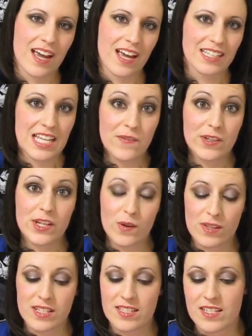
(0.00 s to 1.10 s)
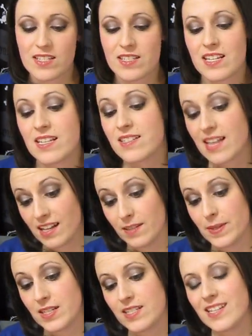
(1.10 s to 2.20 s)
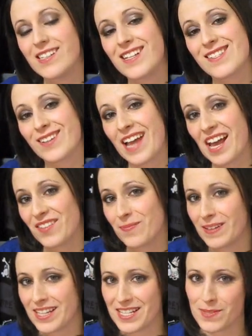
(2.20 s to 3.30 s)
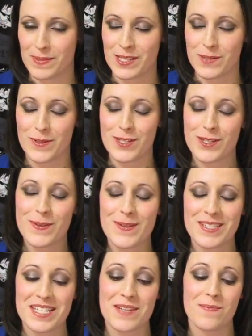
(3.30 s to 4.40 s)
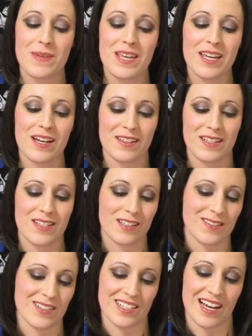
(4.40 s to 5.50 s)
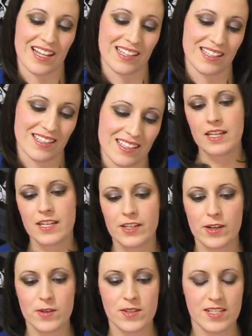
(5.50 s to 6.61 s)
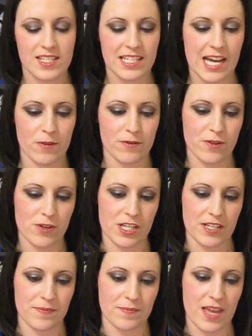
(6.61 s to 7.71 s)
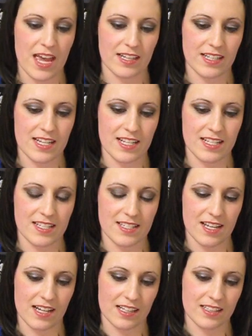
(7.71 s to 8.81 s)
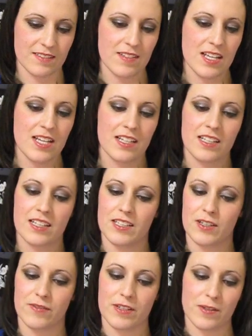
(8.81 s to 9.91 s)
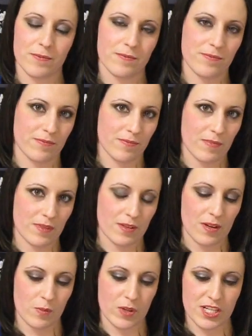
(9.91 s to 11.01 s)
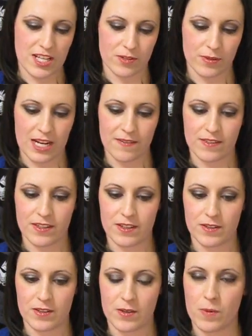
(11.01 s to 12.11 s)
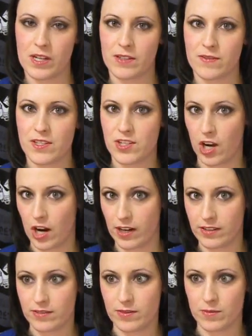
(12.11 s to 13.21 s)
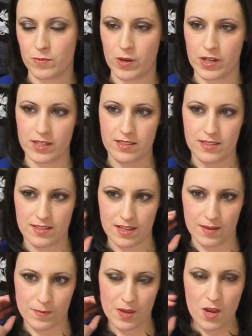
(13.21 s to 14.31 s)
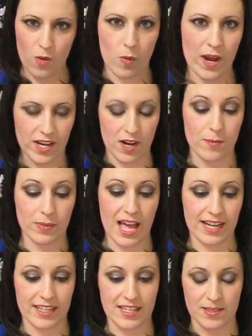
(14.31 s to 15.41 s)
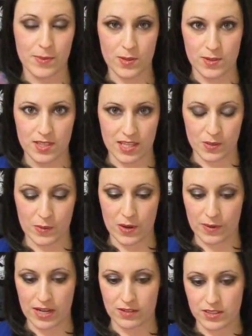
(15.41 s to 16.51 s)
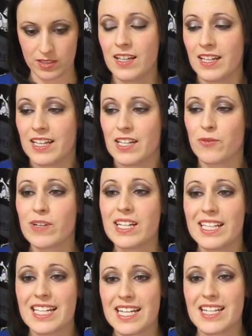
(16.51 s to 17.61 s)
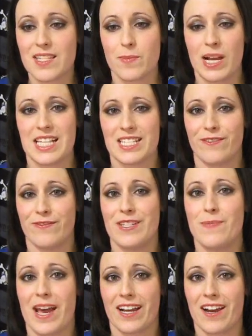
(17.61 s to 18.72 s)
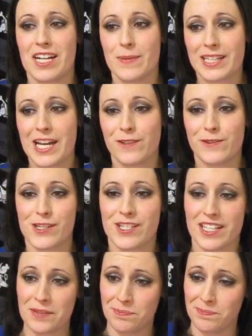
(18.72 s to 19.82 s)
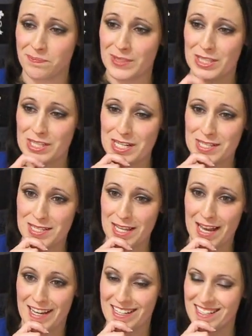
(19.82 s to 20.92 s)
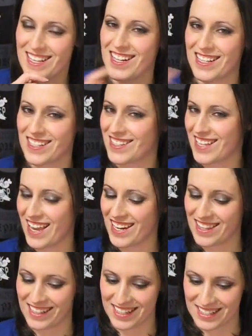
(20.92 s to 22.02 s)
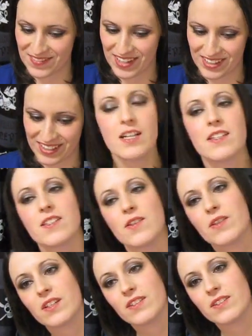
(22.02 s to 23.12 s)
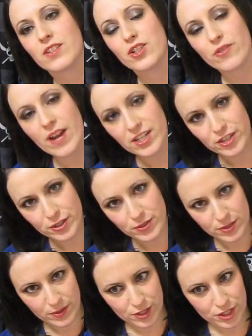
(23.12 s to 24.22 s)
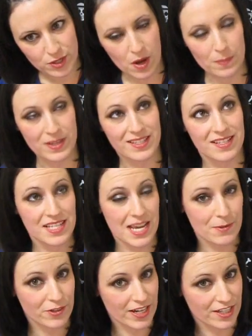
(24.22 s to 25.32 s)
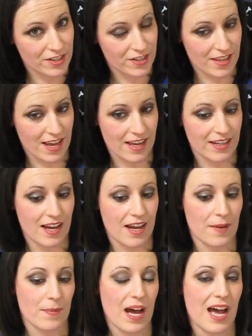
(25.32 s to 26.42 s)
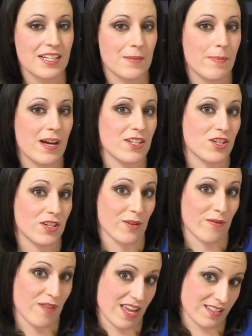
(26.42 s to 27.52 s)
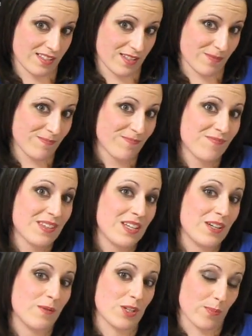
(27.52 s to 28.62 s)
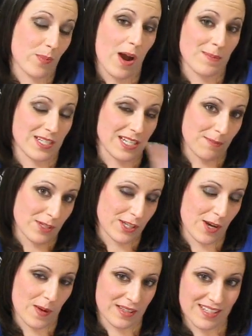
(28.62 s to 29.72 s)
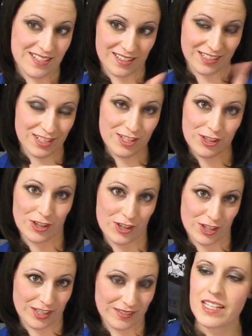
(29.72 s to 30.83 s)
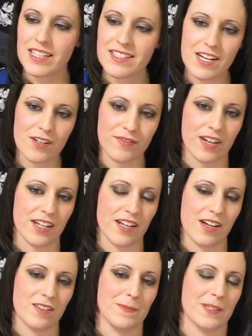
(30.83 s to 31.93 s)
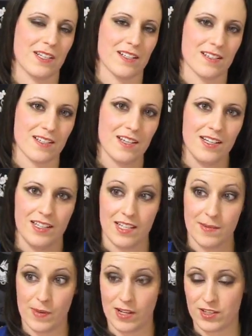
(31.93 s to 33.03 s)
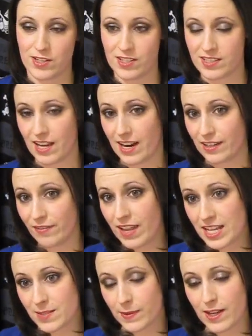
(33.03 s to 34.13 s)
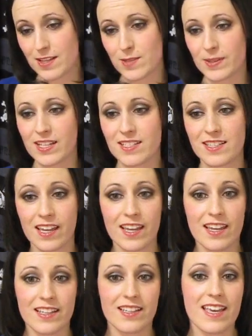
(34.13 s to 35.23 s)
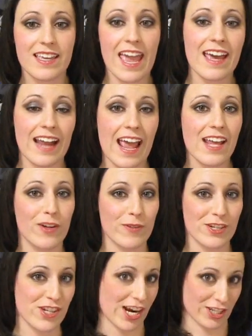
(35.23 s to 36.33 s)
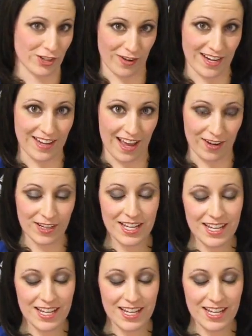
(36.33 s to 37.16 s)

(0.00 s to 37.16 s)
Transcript: And even though this is his element, he does look out of place because we're so used to him being on the secluded island. He goes to see Kawafuji and his uh, calligraphy, which has arrived, the, the one of star, where it's um, white on black as opposed to the other way around. And he really needs some positive feedback on it, but Kawafuji is like, hmm, it's a nice size. he doesn't say anything else about it. So the, the director who's going to show up is the same director that um, Honda punched in the face, which prompted him to go on this little excursion. He's terrified, not only because he punched this guy in the face, but also because he, he can't handle rejection right now.